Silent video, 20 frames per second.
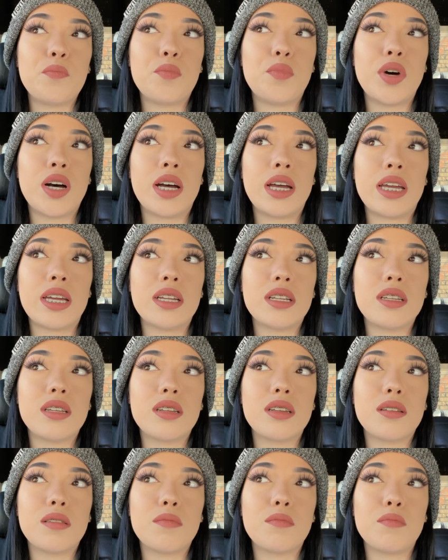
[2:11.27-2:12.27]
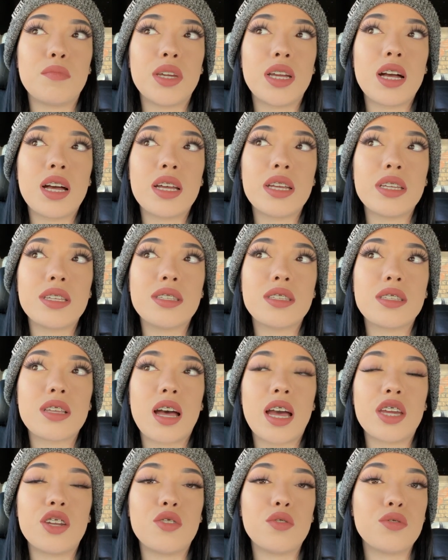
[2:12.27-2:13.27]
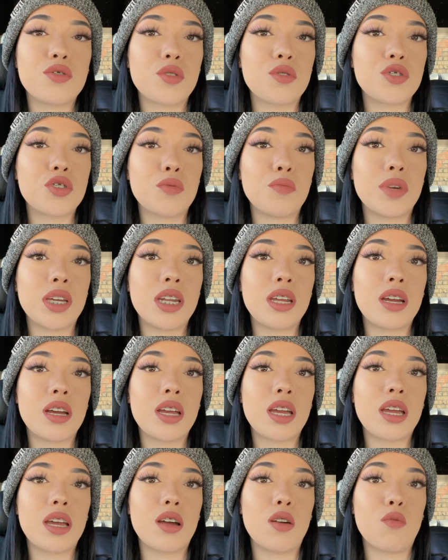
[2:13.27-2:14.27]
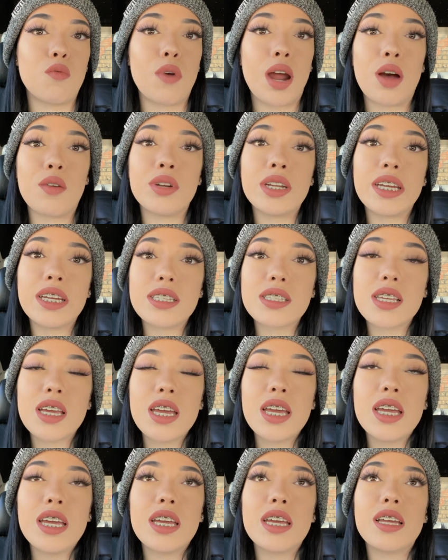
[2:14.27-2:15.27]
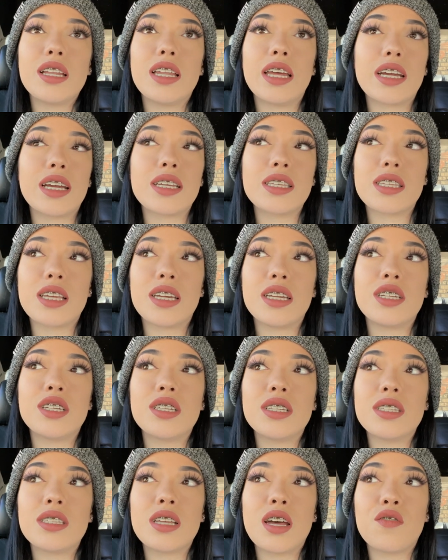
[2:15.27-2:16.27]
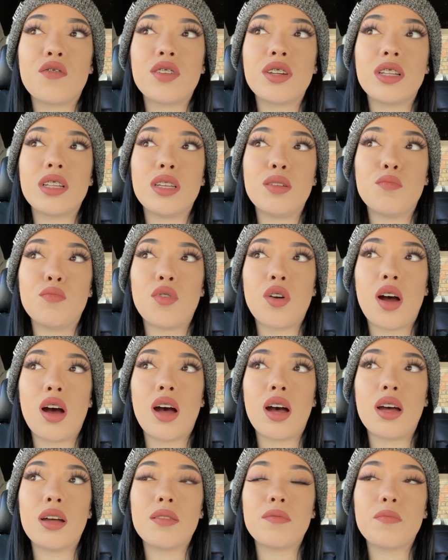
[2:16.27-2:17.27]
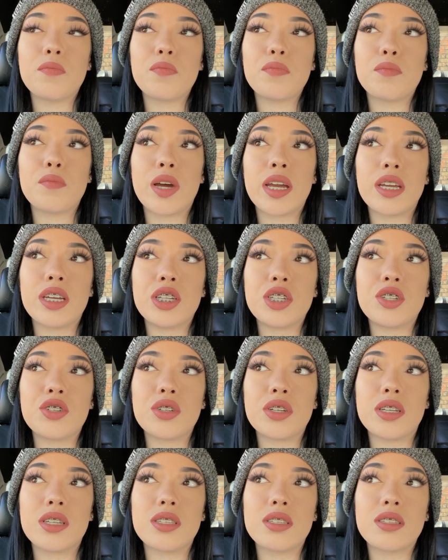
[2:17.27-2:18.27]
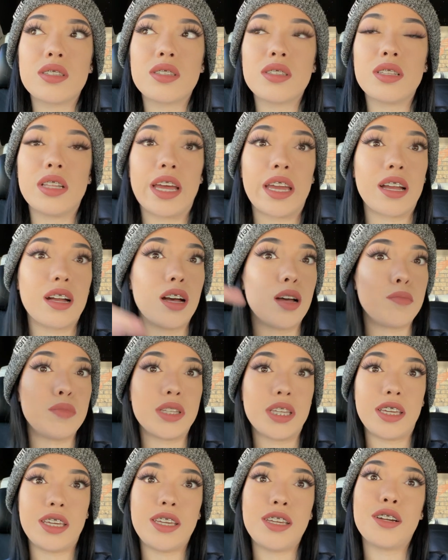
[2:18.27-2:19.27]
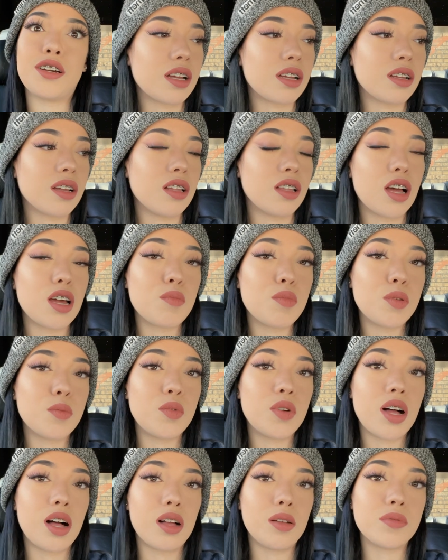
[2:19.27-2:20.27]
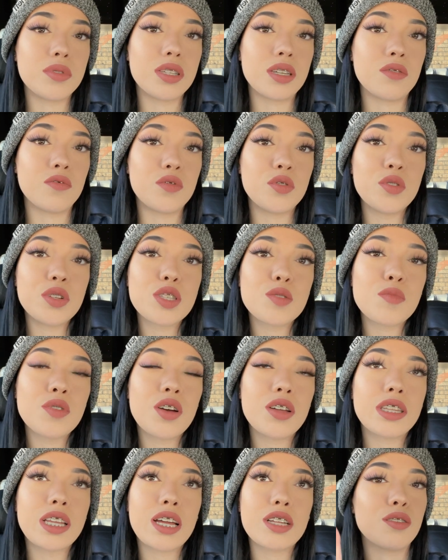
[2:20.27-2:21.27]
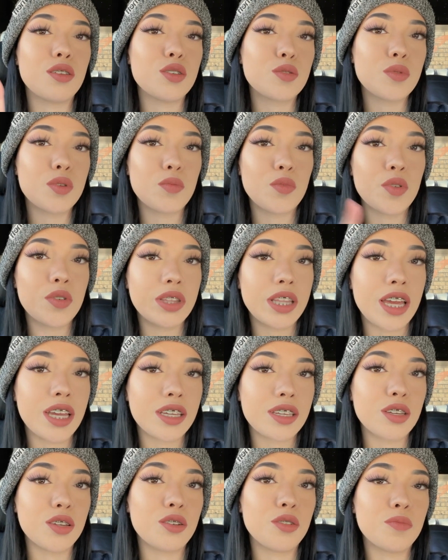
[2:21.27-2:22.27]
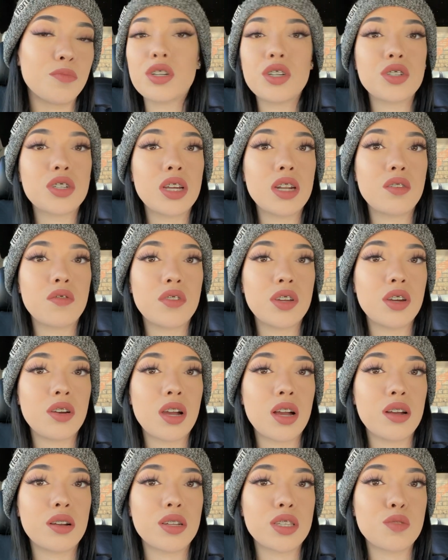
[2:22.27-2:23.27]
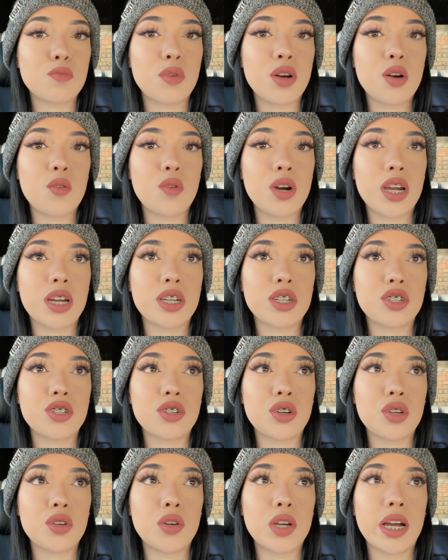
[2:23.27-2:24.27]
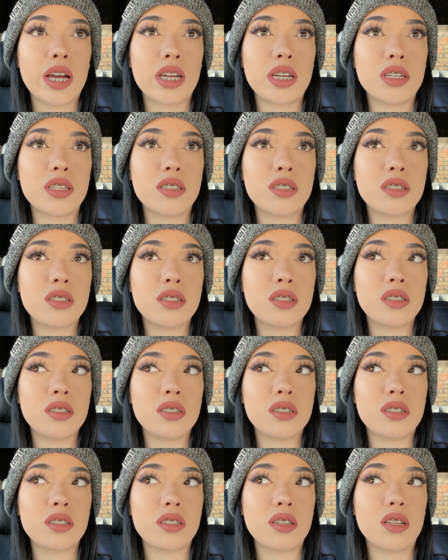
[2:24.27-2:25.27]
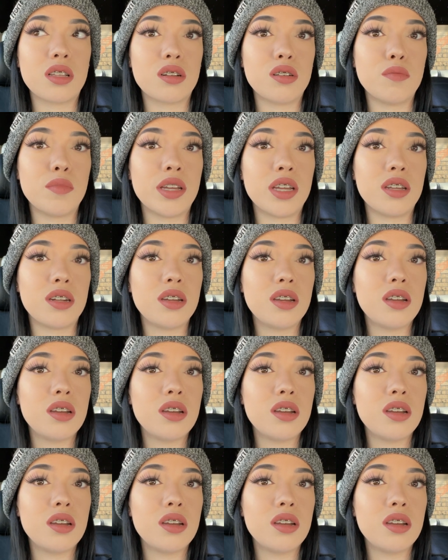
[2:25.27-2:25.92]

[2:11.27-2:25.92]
but because I do social media around it, like I said, it just definitely brought my interest like up to here. A lot of people helped influence me on that. To those people, thank you. I'm gonna try to figure out a spot where I can show you guys just a little bit,